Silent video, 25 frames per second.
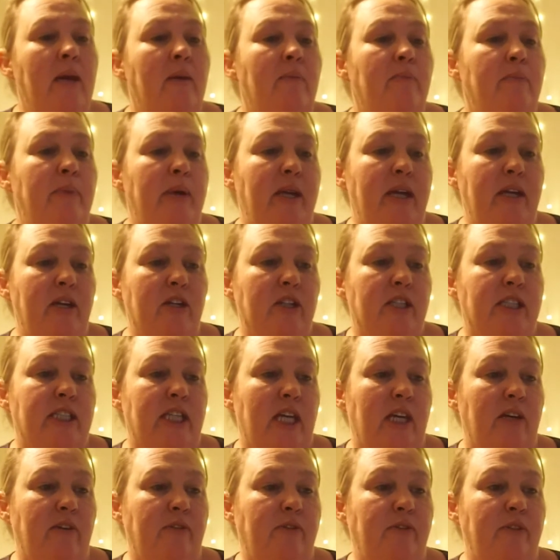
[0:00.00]
Being
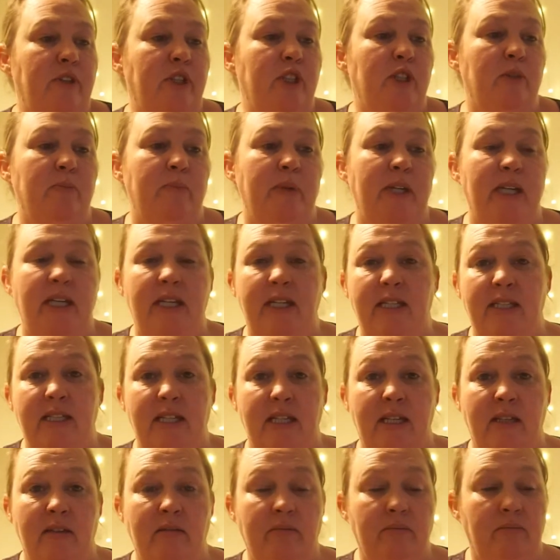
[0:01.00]
yourself should be
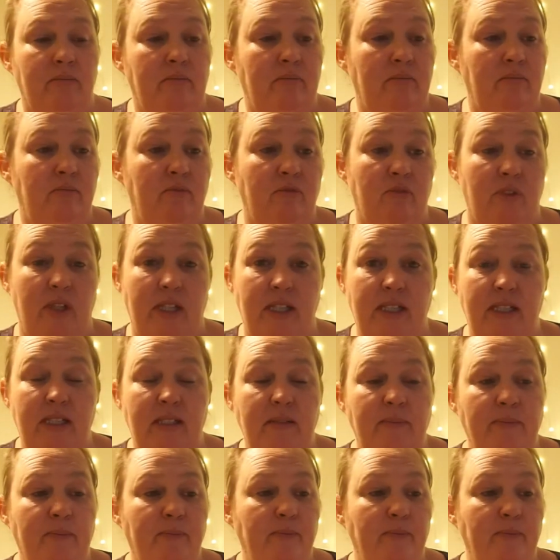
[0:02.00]
easy, right?